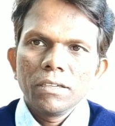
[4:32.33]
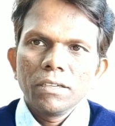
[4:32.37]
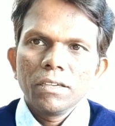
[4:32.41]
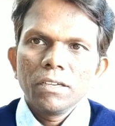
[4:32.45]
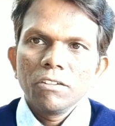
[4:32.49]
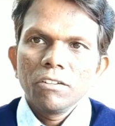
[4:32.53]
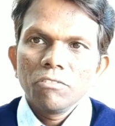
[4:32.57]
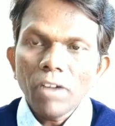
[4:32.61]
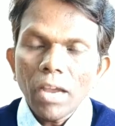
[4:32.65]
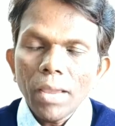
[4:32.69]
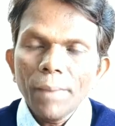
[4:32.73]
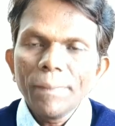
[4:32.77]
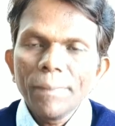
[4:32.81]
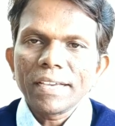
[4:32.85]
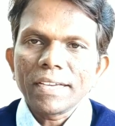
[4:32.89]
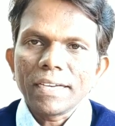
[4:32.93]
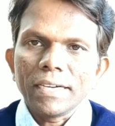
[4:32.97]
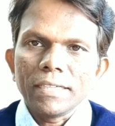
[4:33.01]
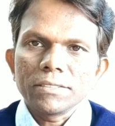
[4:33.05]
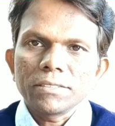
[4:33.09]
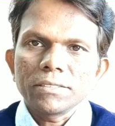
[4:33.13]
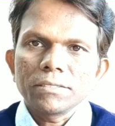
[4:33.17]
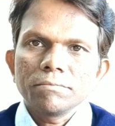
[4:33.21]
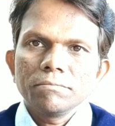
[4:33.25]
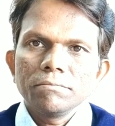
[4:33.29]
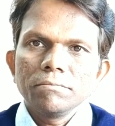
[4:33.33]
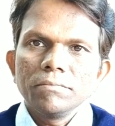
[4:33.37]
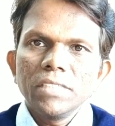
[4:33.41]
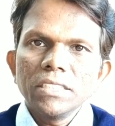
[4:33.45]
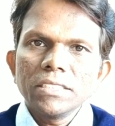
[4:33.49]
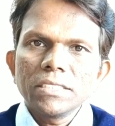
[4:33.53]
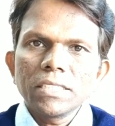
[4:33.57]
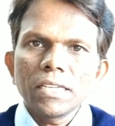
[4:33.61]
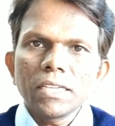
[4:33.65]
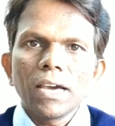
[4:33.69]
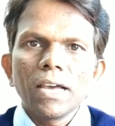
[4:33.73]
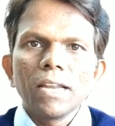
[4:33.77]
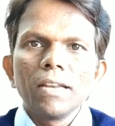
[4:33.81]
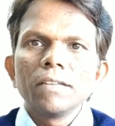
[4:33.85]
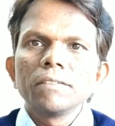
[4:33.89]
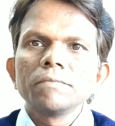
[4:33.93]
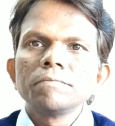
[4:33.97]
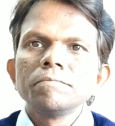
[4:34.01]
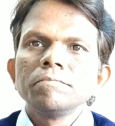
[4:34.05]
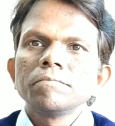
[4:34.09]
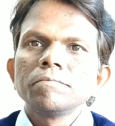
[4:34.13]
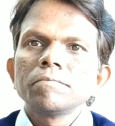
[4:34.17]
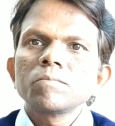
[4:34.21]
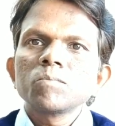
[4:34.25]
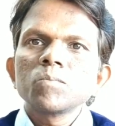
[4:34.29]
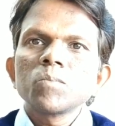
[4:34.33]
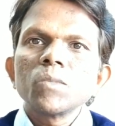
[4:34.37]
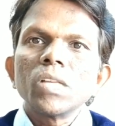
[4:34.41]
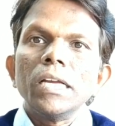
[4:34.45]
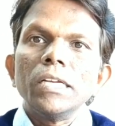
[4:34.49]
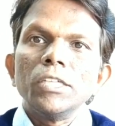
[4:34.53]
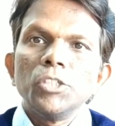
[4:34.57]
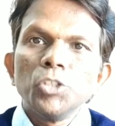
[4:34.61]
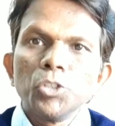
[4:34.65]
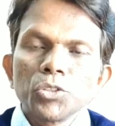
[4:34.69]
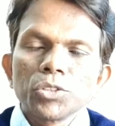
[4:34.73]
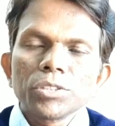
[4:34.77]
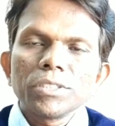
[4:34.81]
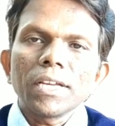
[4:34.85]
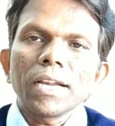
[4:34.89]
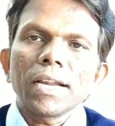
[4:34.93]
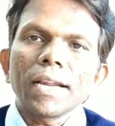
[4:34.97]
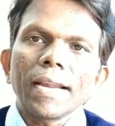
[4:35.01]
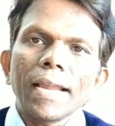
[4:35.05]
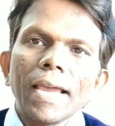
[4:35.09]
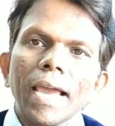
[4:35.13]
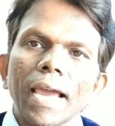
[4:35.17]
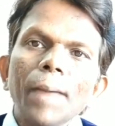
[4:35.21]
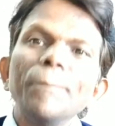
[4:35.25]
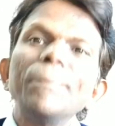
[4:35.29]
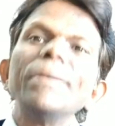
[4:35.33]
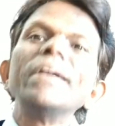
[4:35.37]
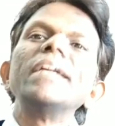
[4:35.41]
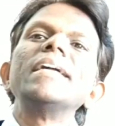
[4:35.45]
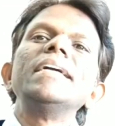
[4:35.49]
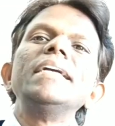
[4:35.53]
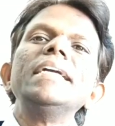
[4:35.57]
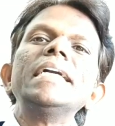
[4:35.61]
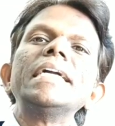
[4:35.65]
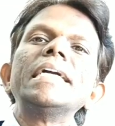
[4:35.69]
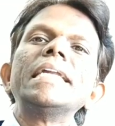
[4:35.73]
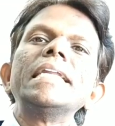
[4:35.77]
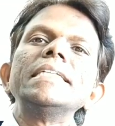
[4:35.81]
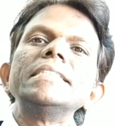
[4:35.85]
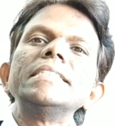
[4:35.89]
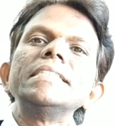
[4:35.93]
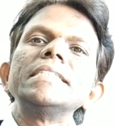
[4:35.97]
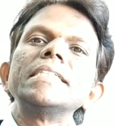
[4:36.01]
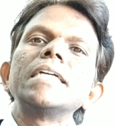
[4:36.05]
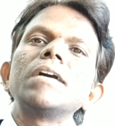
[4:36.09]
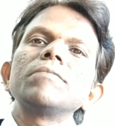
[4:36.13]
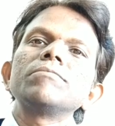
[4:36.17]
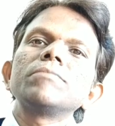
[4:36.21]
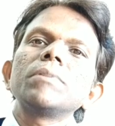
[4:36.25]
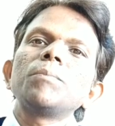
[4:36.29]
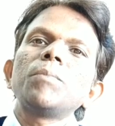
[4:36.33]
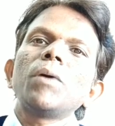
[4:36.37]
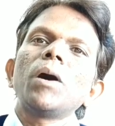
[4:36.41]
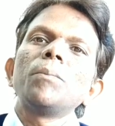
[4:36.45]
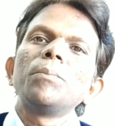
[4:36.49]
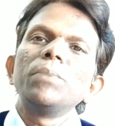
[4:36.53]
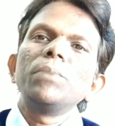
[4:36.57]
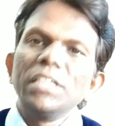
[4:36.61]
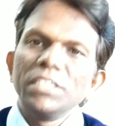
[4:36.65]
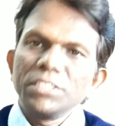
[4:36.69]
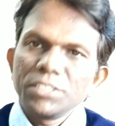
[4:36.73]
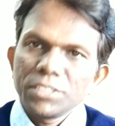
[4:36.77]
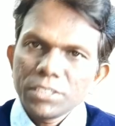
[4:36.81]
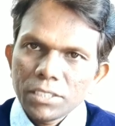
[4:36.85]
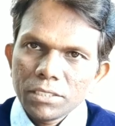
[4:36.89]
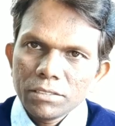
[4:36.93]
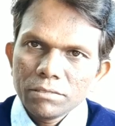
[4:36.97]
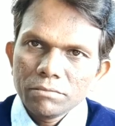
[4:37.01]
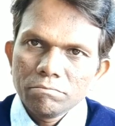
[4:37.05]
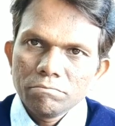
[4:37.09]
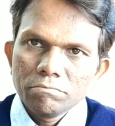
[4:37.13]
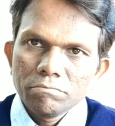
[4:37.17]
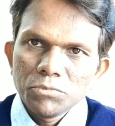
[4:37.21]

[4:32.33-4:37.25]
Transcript: Why? Because these are all due to the rapid increasing of the population,